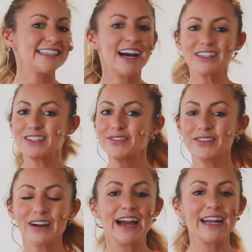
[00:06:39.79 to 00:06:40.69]
Tons of
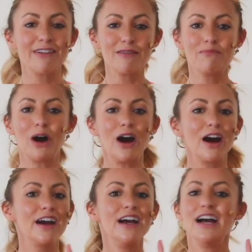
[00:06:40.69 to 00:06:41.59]
variety with
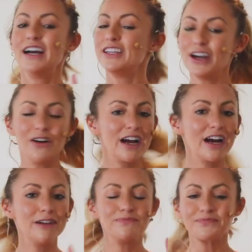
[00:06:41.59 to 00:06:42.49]
barre,
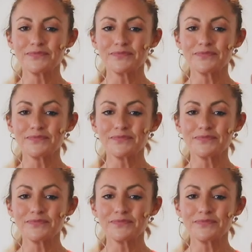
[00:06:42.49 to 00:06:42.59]
yoga,